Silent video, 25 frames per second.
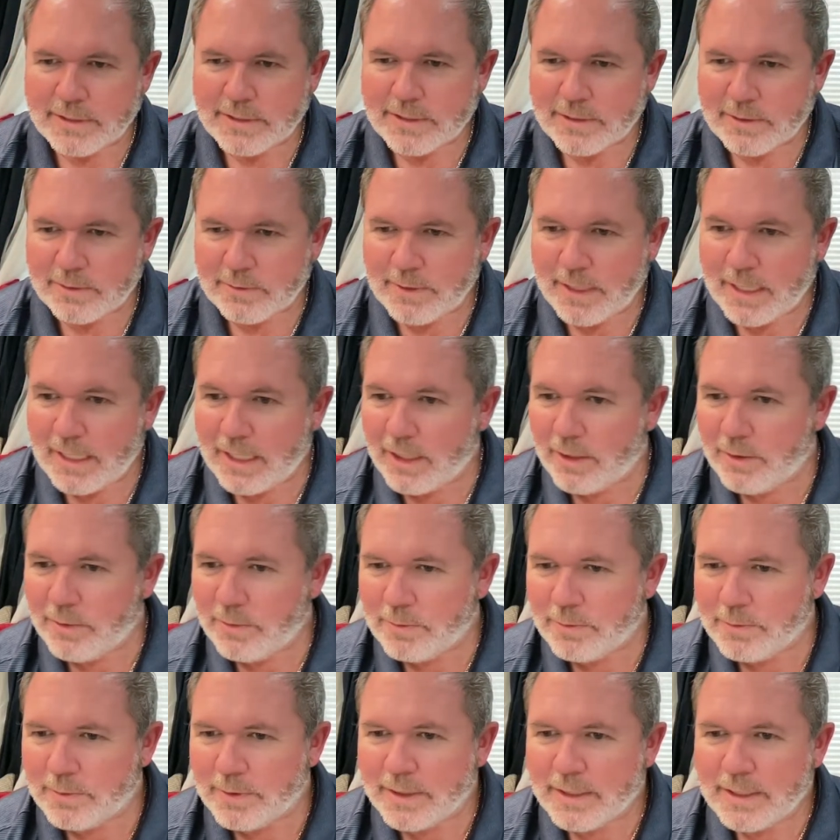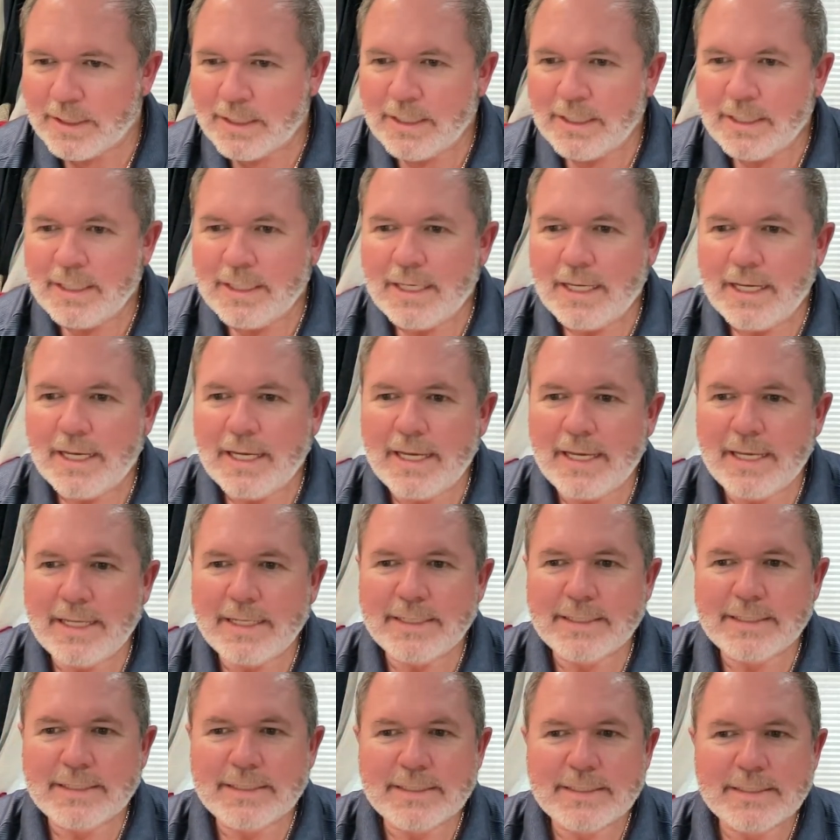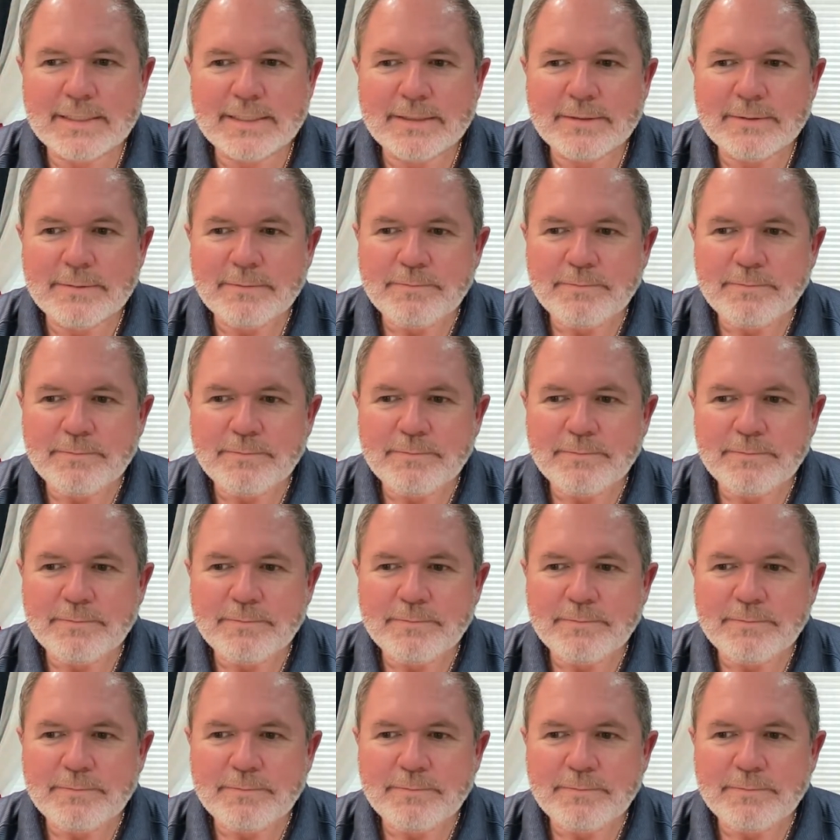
So hello, and